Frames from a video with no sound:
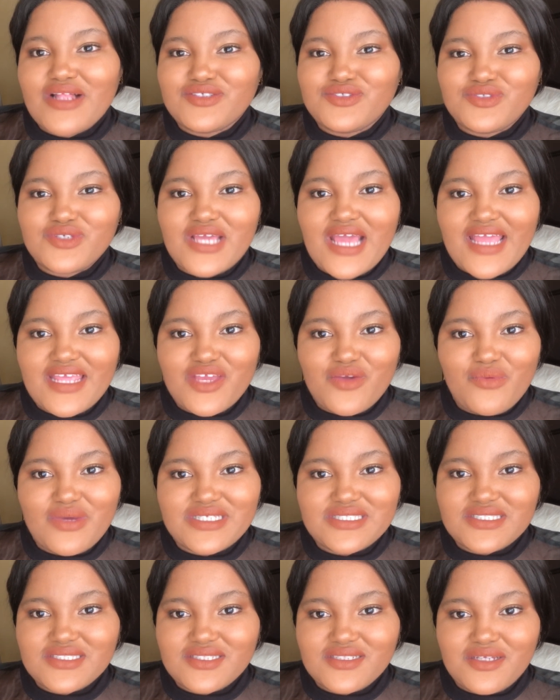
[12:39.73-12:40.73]
Zukanya was
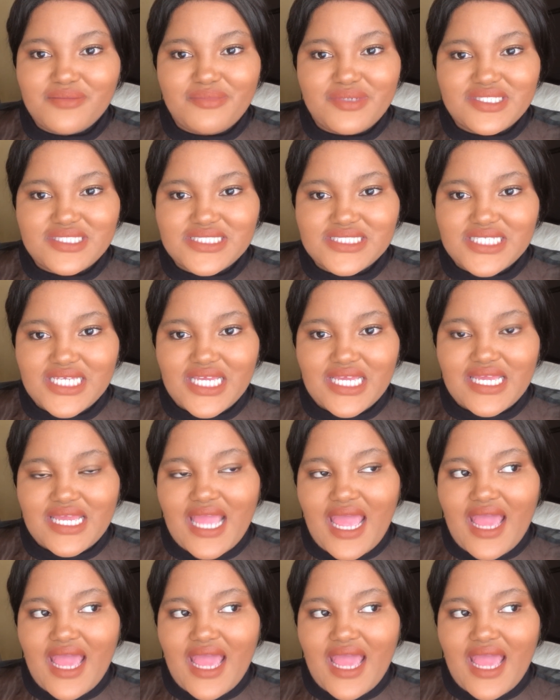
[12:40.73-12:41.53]
still a bit sick,